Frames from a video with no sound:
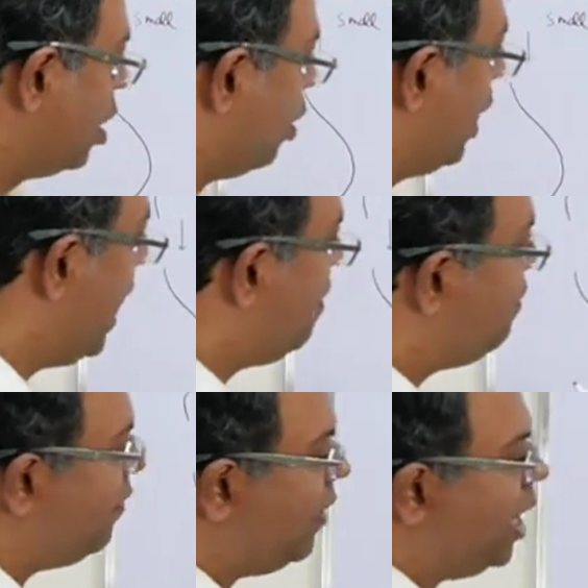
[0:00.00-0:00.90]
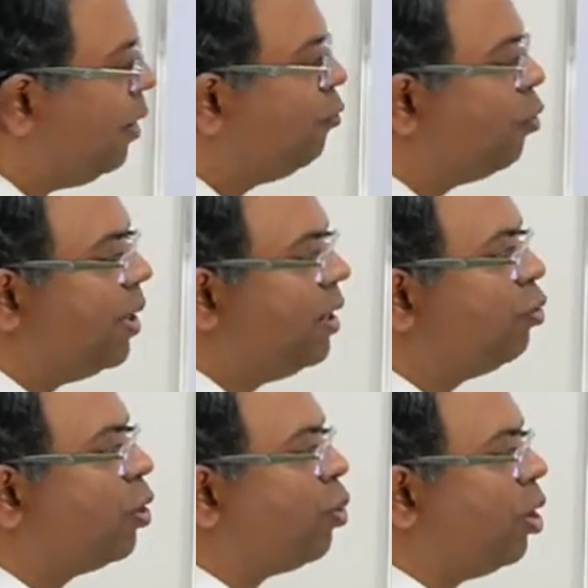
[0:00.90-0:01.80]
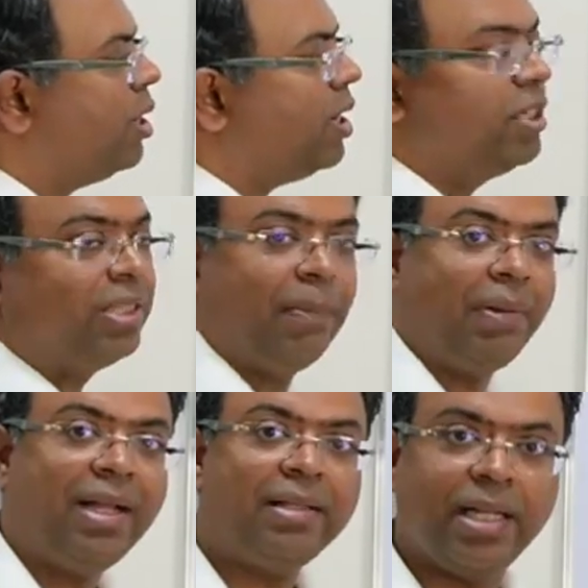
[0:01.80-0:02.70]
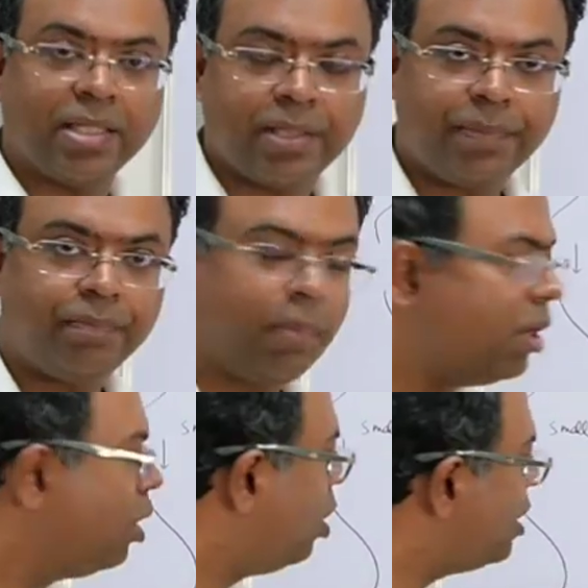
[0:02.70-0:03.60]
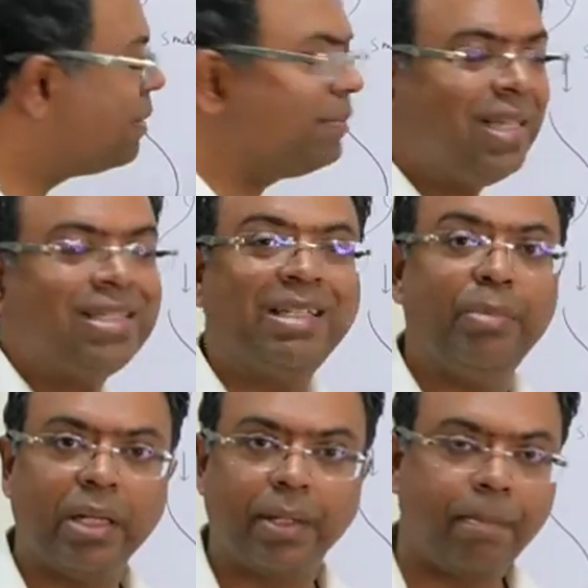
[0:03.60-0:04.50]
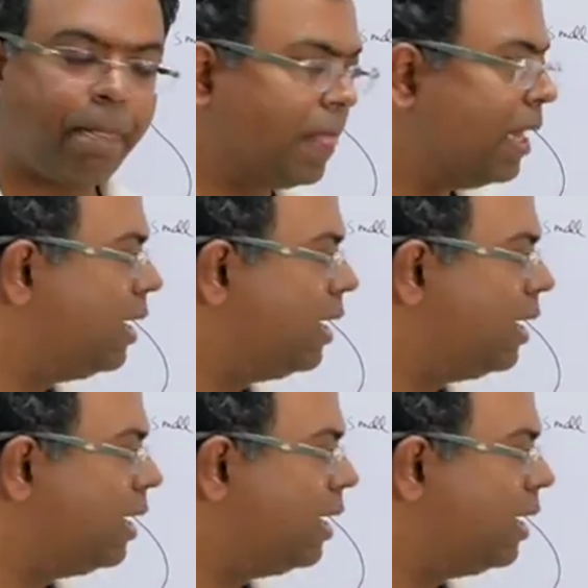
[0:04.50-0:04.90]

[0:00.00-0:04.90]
Now, every woman would want a shape like this or something similar.